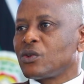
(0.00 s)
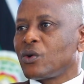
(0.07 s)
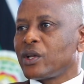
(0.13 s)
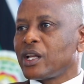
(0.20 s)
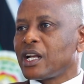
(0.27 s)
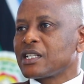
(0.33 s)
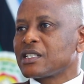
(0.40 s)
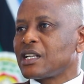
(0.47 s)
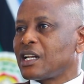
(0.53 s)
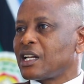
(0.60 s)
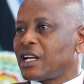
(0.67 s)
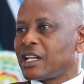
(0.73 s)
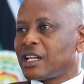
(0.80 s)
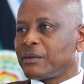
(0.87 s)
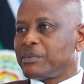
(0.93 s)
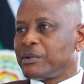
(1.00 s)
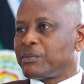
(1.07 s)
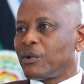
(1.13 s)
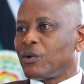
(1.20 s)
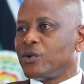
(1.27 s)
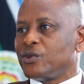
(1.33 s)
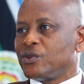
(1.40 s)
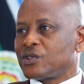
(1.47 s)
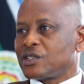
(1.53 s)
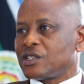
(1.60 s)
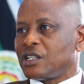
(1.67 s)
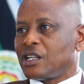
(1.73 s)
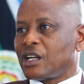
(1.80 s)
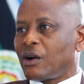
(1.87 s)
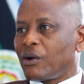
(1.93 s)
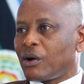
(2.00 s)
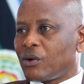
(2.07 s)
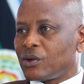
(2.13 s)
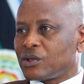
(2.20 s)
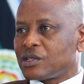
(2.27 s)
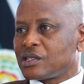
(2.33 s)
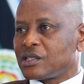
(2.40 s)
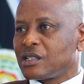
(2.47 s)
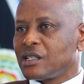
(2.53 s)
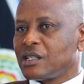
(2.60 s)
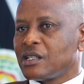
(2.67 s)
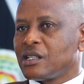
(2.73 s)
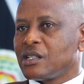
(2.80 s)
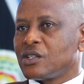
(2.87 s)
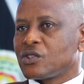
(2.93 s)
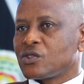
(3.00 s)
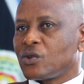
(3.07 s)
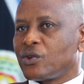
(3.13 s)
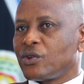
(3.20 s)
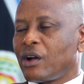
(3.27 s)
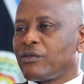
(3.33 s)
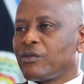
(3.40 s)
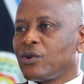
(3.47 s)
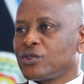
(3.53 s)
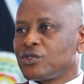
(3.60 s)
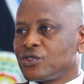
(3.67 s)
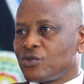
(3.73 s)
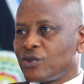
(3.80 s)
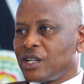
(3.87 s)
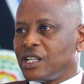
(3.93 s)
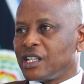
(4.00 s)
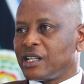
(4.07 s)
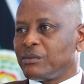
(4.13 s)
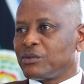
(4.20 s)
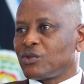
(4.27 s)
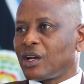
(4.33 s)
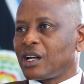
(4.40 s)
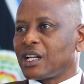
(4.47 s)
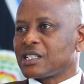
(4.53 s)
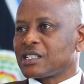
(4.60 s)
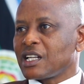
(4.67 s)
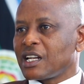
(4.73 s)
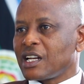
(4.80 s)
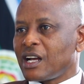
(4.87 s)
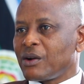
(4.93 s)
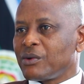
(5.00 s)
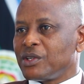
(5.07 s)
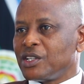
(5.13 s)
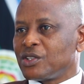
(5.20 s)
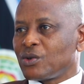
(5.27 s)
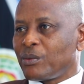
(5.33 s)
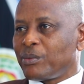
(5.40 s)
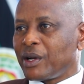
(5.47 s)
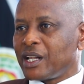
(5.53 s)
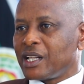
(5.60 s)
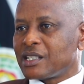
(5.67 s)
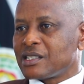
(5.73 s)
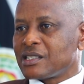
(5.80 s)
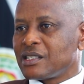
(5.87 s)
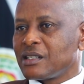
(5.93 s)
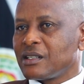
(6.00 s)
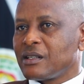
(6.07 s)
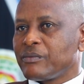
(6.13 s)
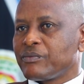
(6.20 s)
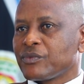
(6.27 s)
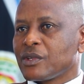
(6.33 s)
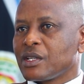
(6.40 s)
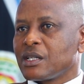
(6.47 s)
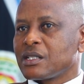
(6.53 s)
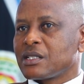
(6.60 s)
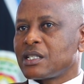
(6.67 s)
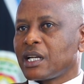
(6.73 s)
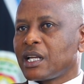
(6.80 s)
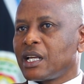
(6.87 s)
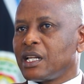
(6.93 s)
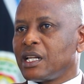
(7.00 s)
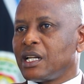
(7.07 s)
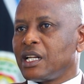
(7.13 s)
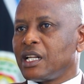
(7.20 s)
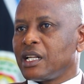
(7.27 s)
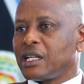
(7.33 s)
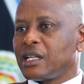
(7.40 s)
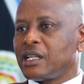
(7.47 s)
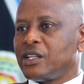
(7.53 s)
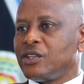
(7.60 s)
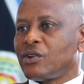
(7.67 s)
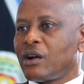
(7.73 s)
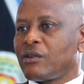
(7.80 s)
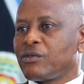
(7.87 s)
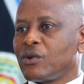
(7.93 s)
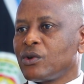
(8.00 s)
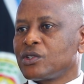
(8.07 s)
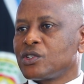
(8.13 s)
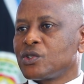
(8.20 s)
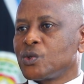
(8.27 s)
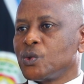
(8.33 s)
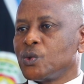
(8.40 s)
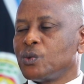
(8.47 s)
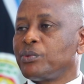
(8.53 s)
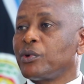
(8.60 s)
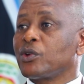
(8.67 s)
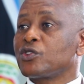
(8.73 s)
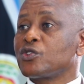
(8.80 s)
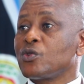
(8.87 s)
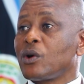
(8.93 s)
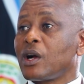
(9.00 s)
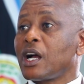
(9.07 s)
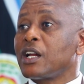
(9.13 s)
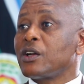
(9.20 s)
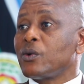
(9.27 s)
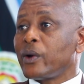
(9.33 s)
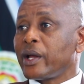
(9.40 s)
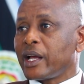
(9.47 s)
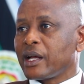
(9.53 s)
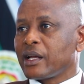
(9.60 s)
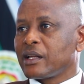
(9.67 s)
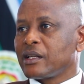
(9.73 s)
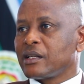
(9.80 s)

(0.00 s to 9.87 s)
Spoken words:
lawyers and other people who use our courts. So you have got to train them to understand how it operates. Secondly, you have got to procure hardware.